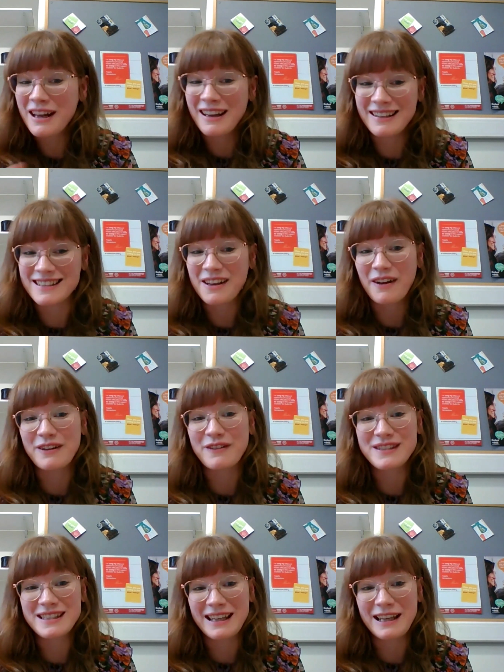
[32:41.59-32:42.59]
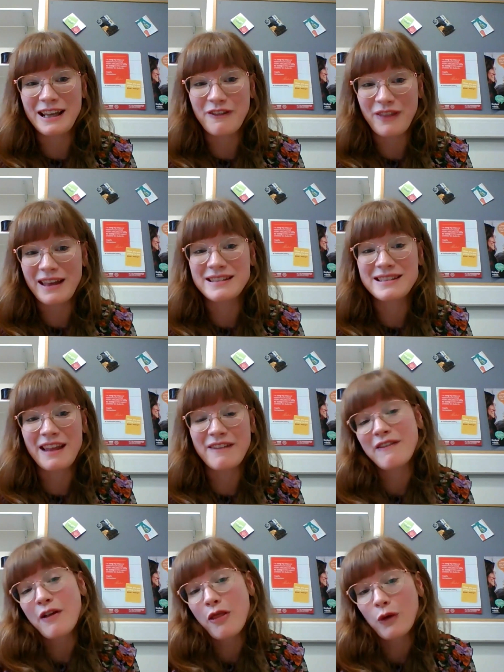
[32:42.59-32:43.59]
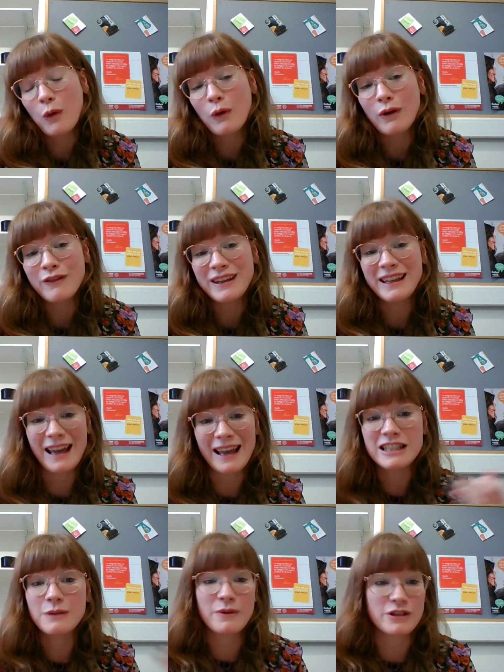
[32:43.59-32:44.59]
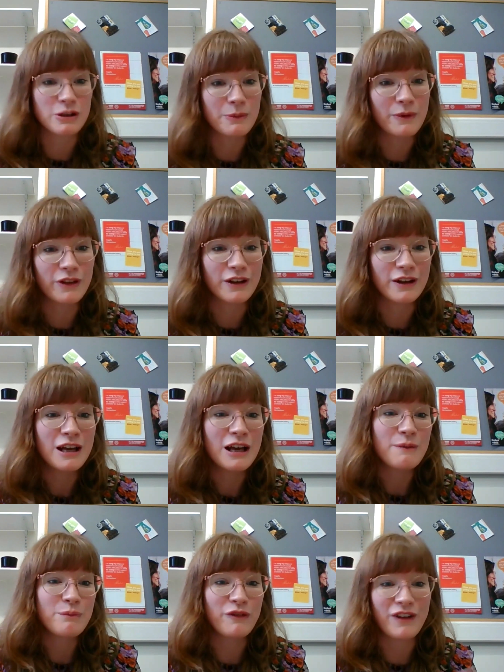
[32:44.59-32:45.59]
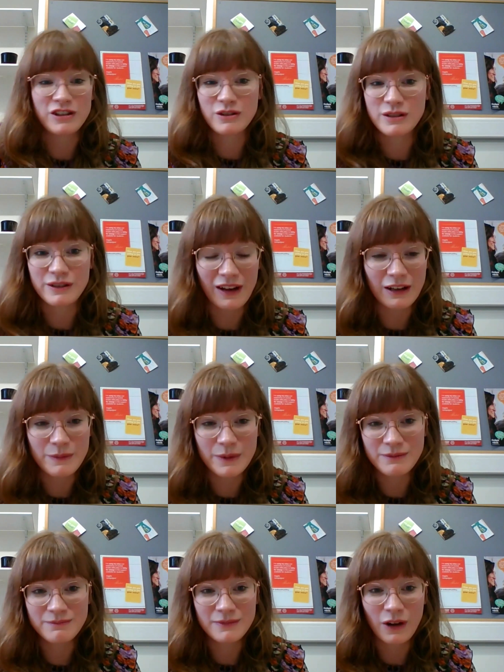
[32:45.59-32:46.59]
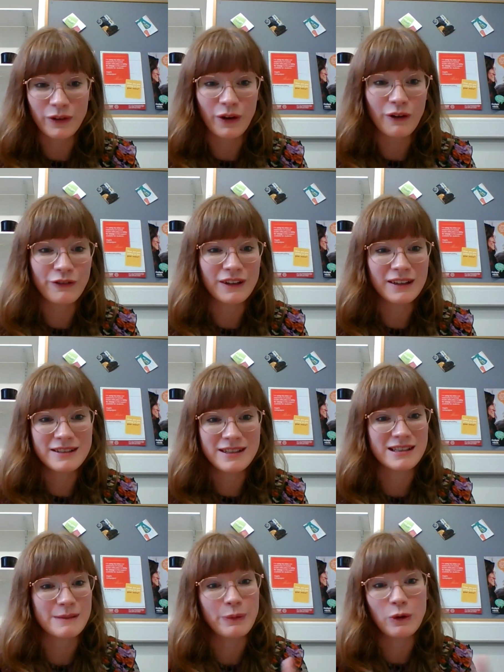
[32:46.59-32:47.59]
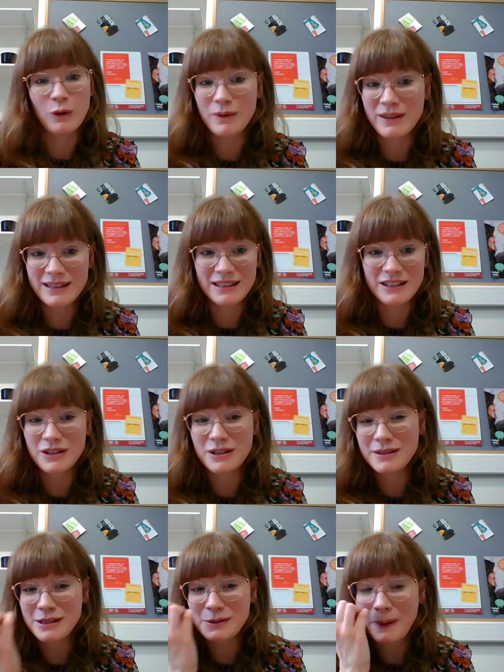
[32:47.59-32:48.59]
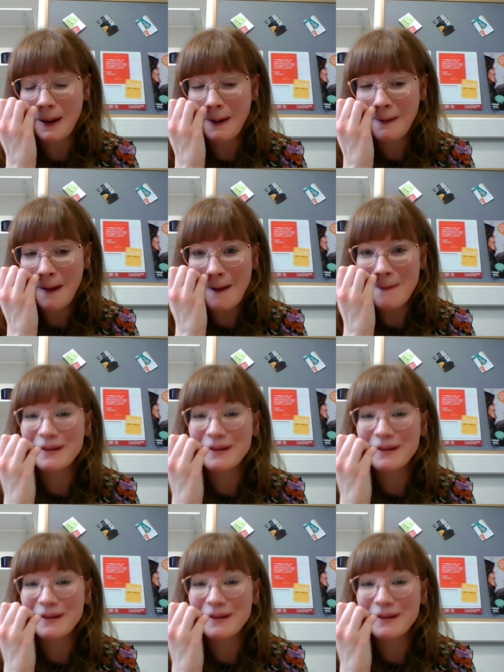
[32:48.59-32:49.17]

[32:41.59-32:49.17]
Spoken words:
and kind of see if you've ever thought of engaging with some of the professional development on offer to support with these issues as well.